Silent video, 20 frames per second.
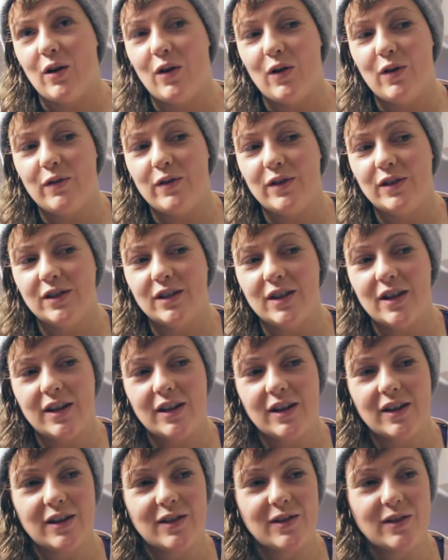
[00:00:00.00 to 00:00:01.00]

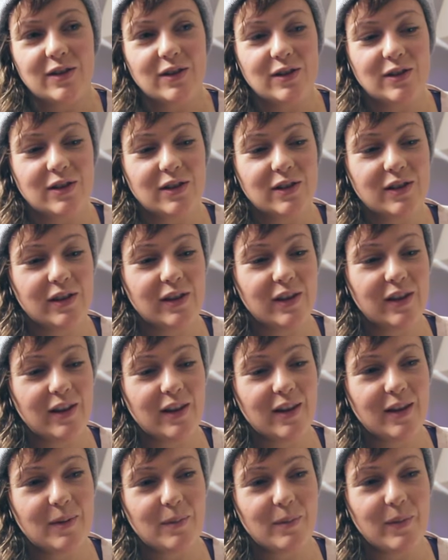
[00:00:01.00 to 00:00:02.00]
obviously, because
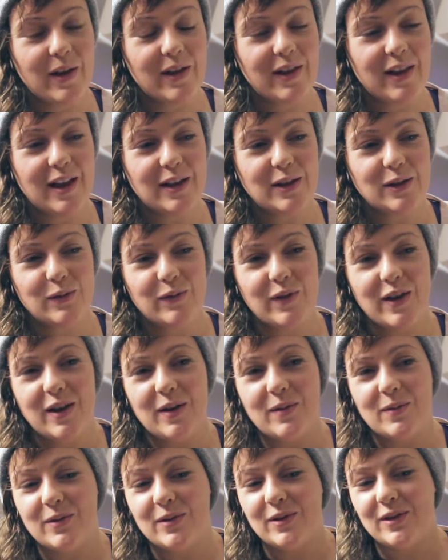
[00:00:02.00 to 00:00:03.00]
my last
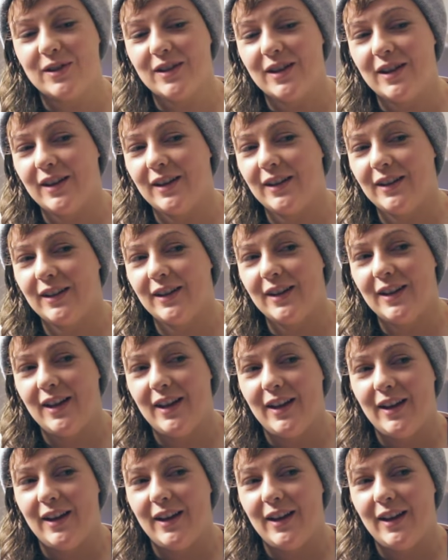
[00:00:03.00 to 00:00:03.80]
fight was like,